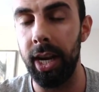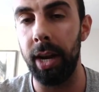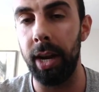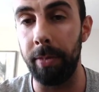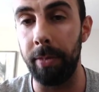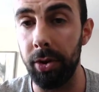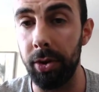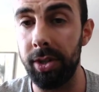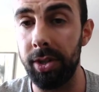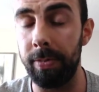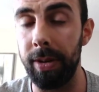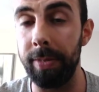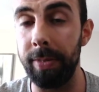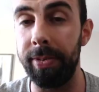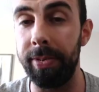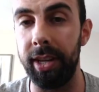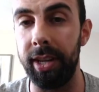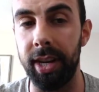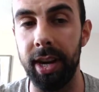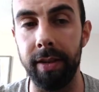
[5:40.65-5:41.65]
most
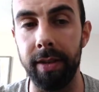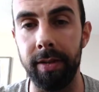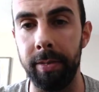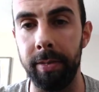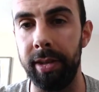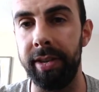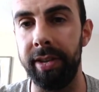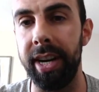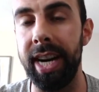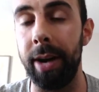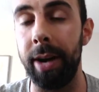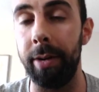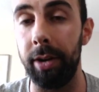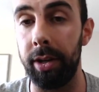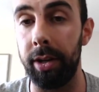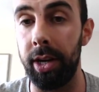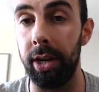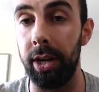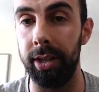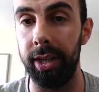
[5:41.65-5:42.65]
people in government right now are
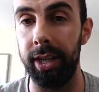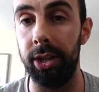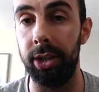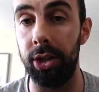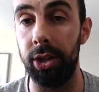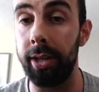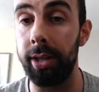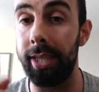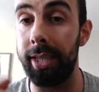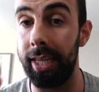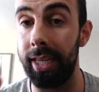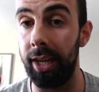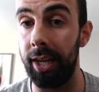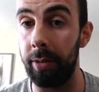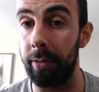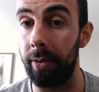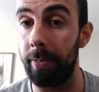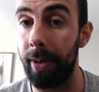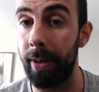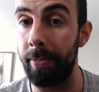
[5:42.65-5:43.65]
currently just
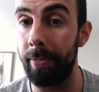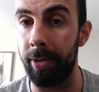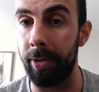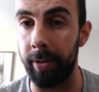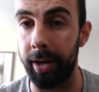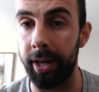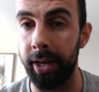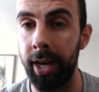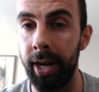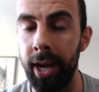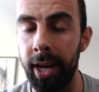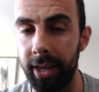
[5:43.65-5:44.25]
dealing with paperwork.